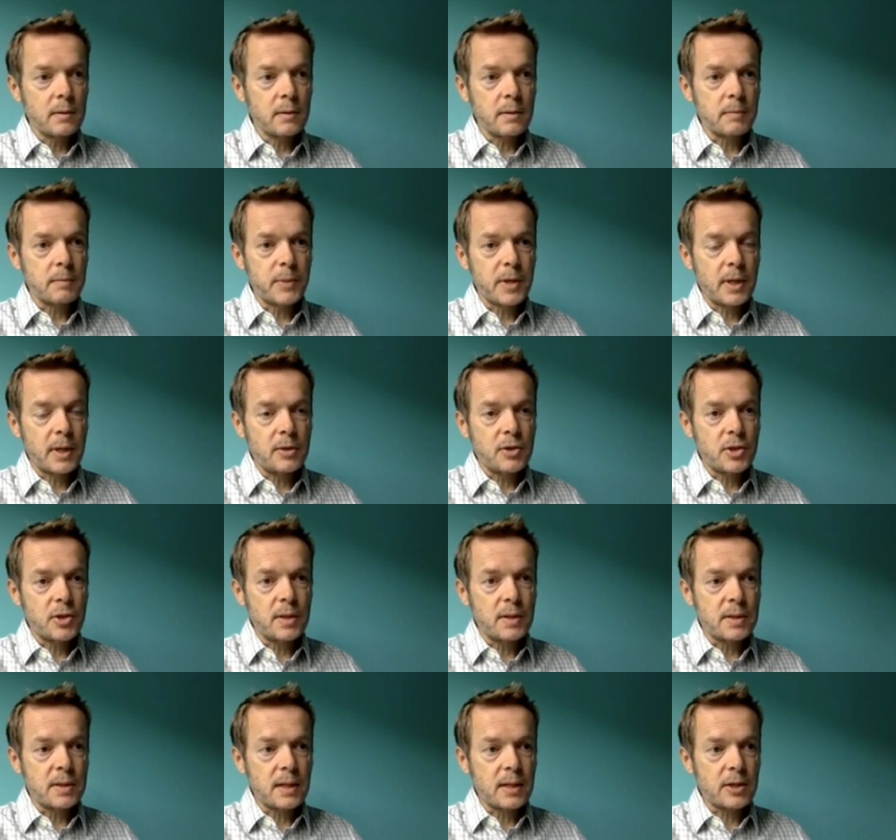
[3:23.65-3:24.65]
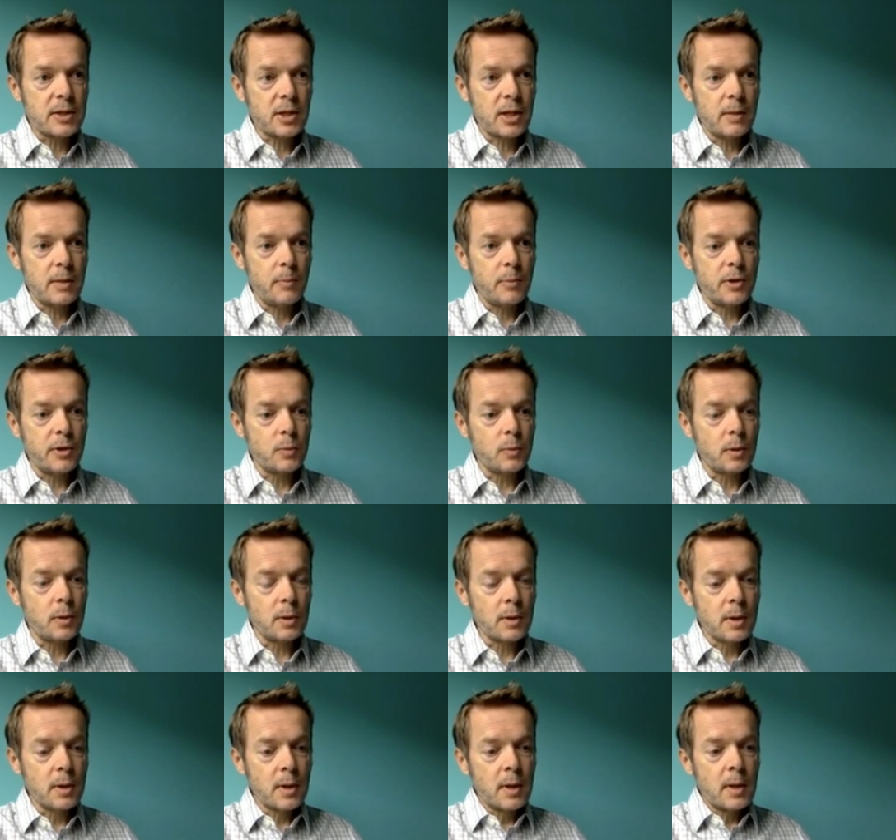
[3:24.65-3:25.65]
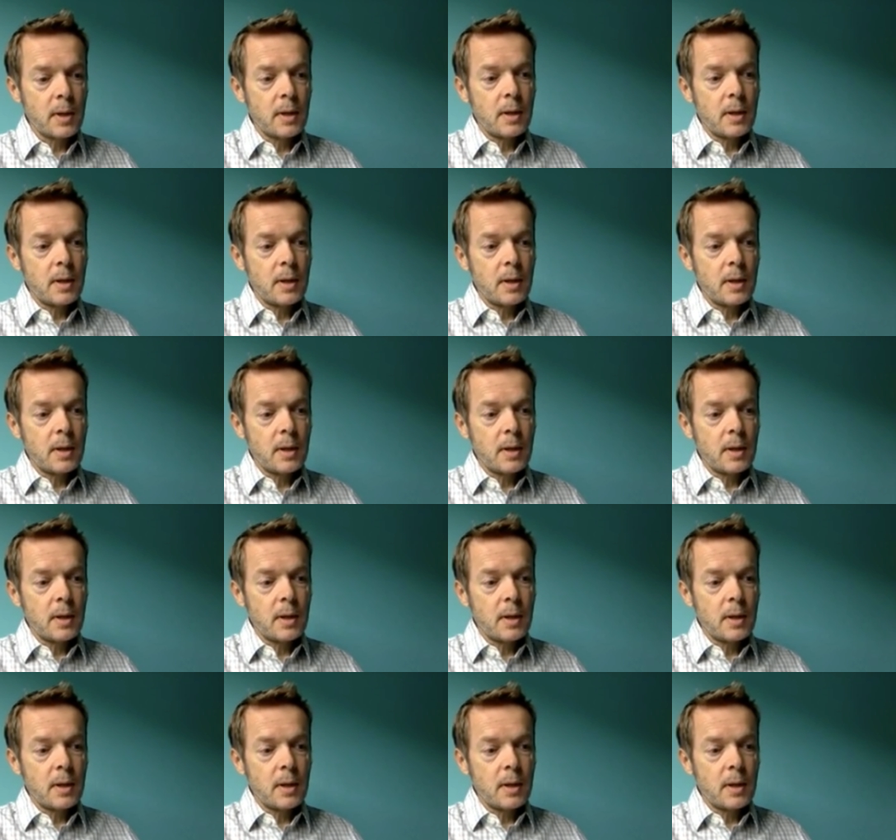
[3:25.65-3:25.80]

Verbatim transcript: the PHE slash Cambridge one,